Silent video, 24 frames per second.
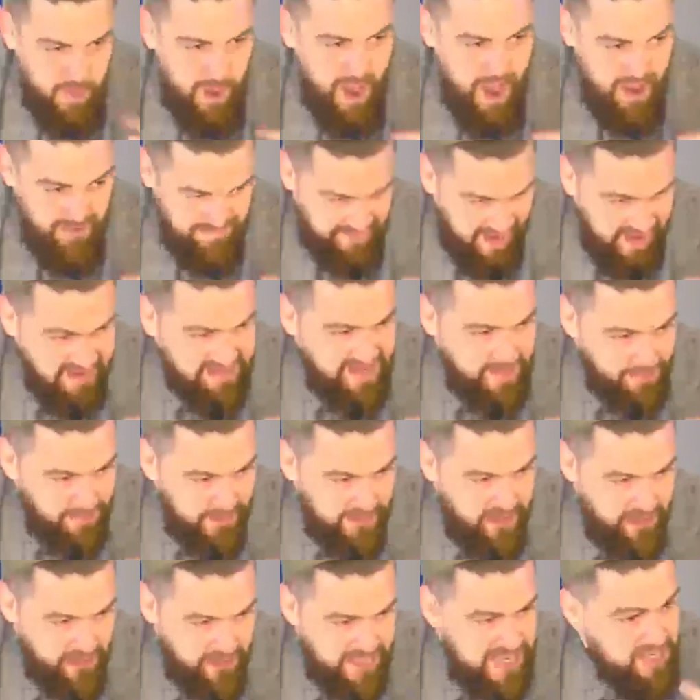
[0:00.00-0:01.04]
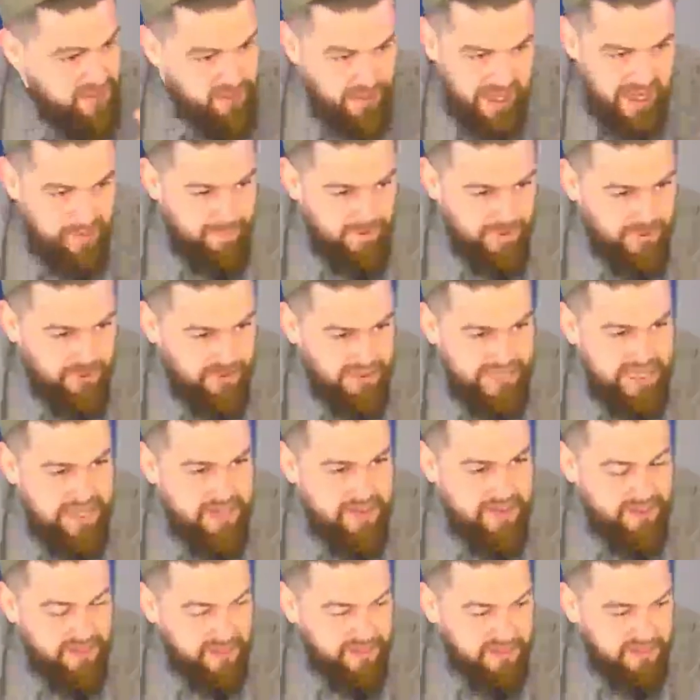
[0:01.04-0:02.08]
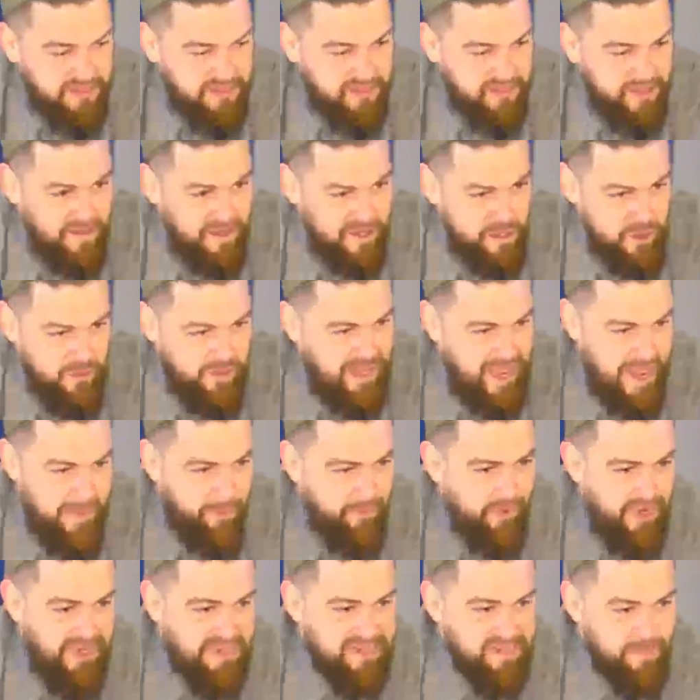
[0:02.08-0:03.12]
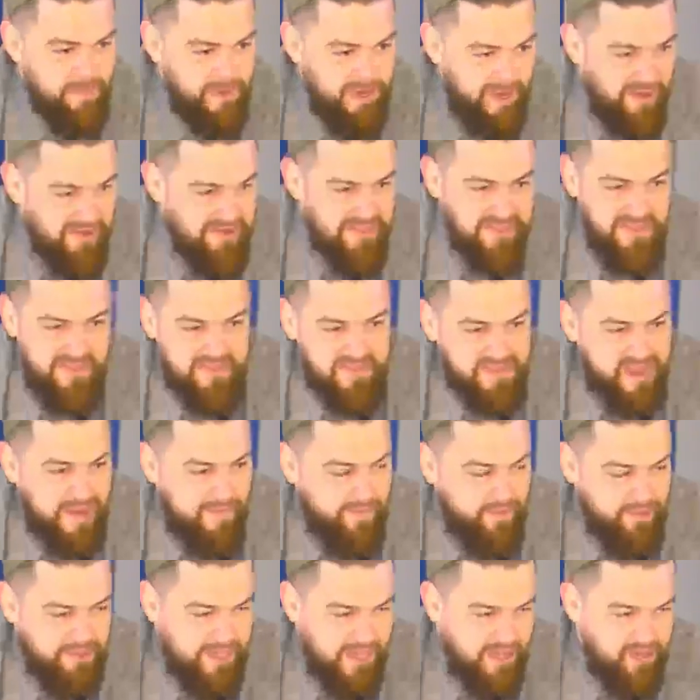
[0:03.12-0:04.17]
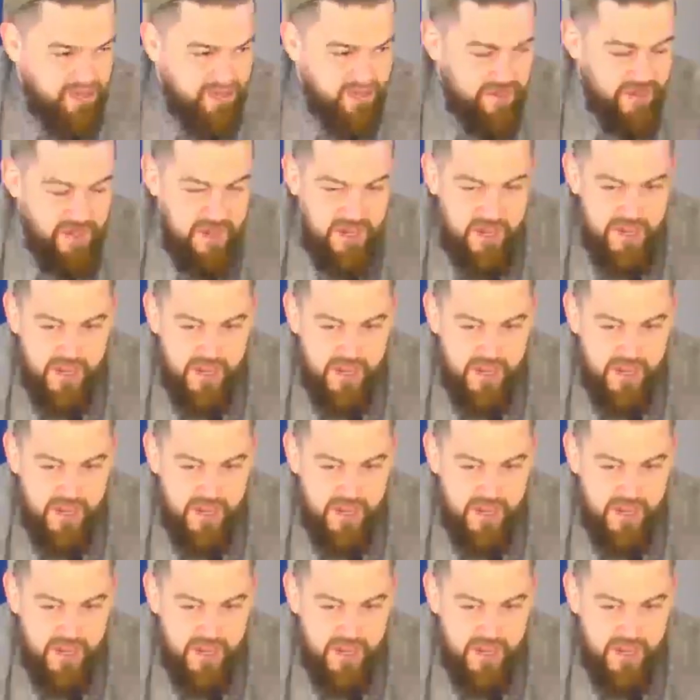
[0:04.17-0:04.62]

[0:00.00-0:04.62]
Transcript: if I say brush your teeth, you got to brush your teeth. You can't bring someone else into this conversation.